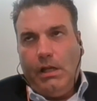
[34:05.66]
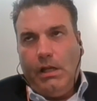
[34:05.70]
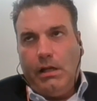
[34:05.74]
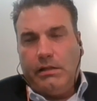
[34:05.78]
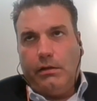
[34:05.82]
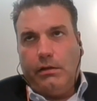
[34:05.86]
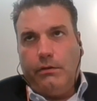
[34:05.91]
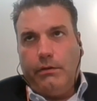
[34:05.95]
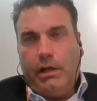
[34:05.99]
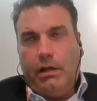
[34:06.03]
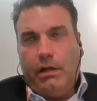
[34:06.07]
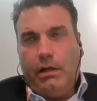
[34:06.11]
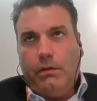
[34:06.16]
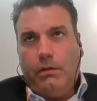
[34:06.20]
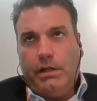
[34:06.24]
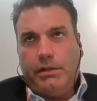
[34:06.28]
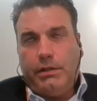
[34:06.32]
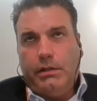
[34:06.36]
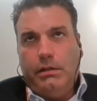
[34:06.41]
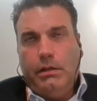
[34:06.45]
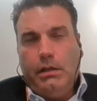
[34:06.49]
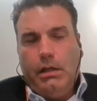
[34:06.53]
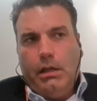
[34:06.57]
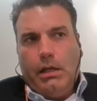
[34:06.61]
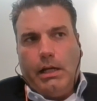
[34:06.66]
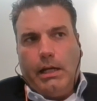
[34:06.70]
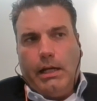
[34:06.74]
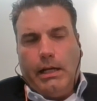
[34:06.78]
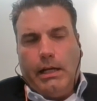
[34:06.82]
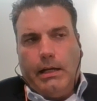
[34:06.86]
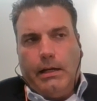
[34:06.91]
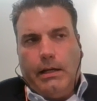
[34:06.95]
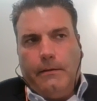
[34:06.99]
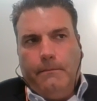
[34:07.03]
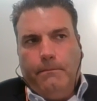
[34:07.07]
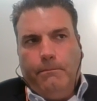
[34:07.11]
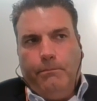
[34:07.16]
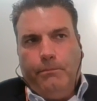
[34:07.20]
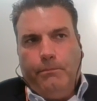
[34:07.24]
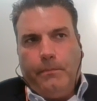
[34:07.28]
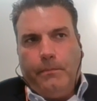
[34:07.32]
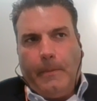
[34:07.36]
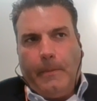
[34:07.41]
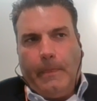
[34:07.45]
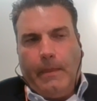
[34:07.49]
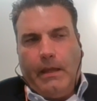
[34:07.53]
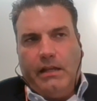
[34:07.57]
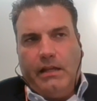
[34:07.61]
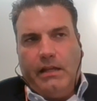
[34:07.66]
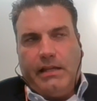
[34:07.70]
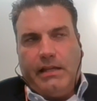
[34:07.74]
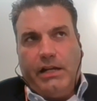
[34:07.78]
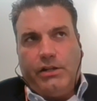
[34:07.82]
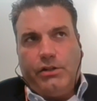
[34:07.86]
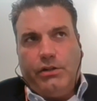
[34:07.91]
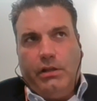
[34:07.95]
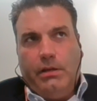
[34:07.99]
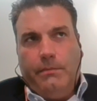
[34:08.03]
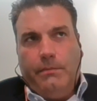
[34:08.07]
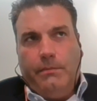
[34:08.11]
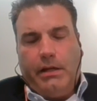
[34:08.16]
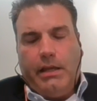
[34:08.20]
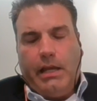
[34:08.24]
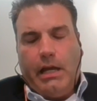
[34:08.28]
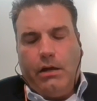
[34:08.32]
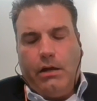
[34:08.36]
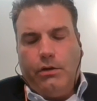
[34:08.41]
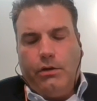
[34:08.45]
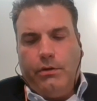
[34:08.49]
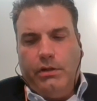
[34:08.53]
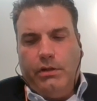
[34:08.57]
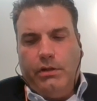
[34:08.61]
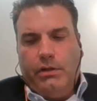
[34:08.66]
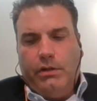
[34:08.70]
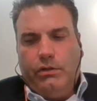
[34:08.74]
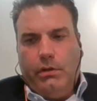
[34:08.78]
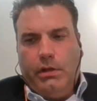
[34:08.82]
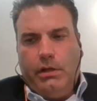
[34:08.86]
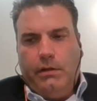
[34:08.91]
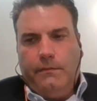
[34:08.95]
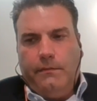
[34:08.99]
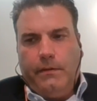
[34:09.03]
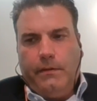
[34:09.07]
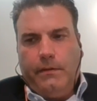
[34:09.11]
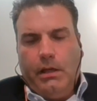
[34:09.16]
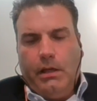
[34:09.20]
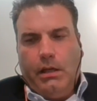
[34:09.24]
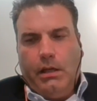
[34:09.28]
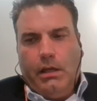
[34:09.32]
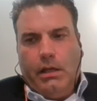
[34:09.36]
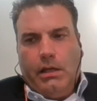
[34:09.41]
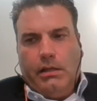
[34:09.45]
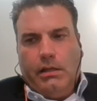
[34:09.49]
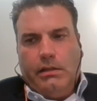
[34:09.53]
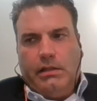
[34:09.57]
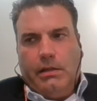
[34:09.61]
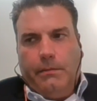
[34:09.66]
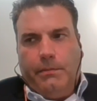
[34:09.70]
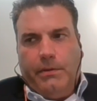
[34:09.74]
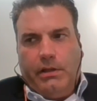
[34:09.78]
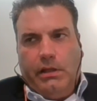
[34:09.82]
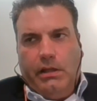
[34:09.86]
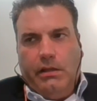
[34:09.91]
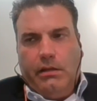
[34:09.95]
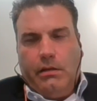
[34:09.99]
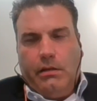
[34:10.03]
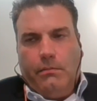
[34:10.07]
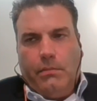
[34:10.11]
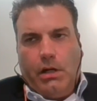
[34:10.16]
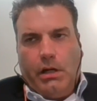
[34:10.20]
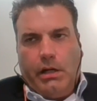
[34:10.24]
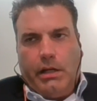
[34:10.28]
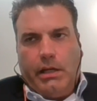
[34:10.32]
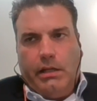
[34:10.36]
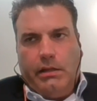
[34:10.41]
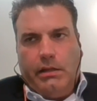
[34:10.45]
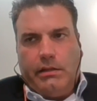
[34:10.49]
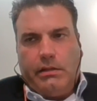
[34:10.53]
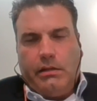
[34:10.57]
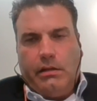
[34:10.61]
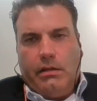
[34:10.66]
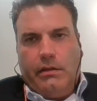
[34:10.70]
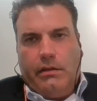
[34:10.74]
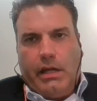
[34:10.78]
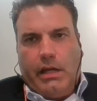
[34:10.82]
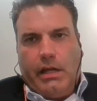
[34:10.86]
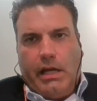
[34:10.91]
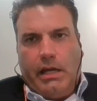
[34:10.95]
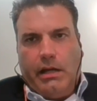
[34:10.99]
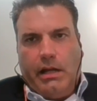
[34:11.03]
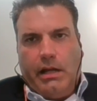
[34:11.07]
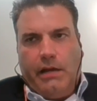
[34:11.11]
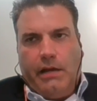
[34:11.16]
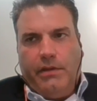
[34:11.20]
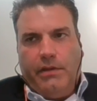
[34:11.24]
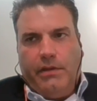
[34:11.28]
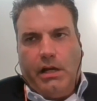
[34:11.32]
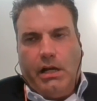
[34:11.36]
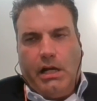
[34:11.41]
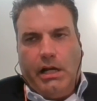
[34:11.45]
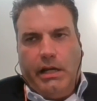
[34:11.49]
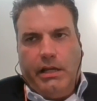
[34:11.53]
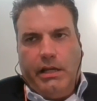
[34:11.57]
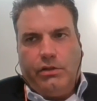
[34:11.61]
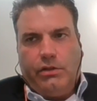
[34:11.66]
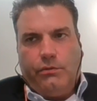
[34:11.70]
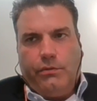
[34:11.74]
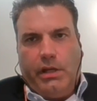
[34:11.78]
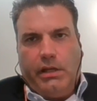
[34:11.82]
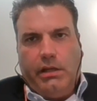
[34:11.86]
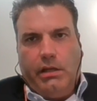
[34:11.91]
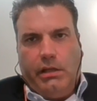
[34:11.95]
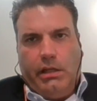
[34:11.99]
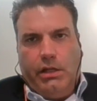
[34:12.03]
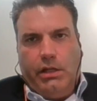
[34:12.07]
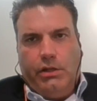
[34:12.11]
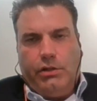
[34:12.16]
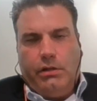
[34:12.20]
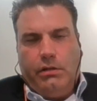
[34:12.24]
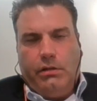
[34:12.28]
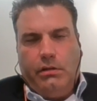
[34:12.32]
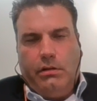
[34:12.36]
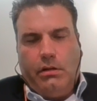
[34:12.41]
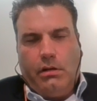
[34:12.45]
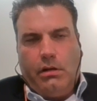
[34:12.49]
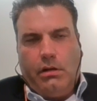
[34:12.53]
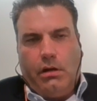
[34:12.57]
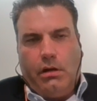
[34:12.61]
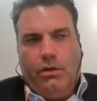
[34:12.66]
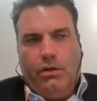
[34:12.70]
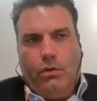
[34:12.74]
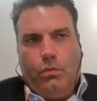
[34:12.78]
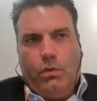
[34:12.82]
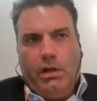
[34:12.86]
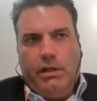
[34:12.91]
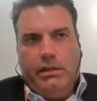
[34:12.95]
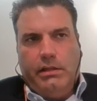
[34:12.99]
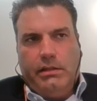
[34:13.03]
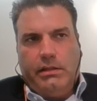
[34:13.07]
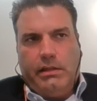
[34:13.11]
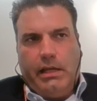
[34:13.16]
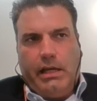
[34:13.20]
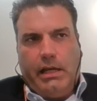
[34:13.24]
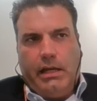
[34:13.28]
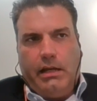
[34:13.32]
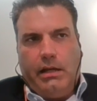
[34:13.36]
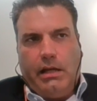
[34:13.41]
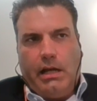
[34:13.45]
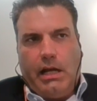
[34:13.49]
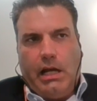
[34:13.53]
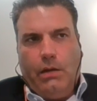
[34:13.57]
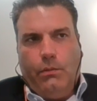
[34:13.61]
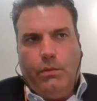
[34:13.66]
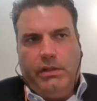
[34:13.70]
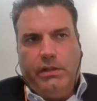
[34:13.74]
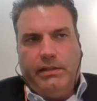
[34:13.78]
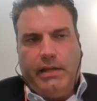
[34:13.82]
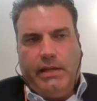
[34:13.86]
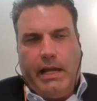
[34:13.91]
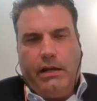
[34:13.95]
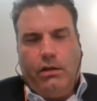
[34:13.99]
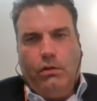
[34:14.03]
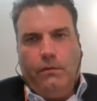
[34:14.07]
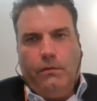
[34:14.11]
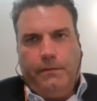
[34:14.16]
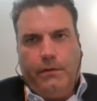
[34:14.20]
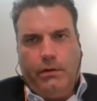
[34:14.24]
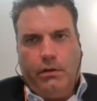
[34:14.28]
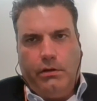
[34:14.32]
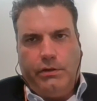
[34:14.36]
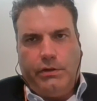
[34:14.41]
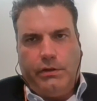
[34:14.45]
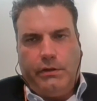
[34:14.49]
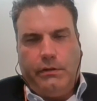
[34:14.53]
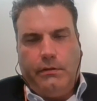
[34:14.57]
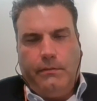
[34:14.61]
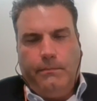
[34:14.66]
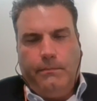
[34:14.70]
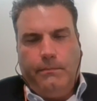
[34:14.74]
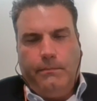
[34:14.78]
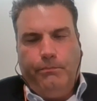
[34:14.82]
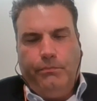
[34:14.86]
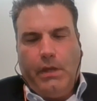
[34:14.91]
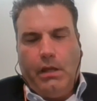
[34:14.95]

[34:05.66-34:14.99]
That's a great question. It's actually a bit counterintuitive. Typically, the markets that have the highest regulation are the ones that I would tackle first.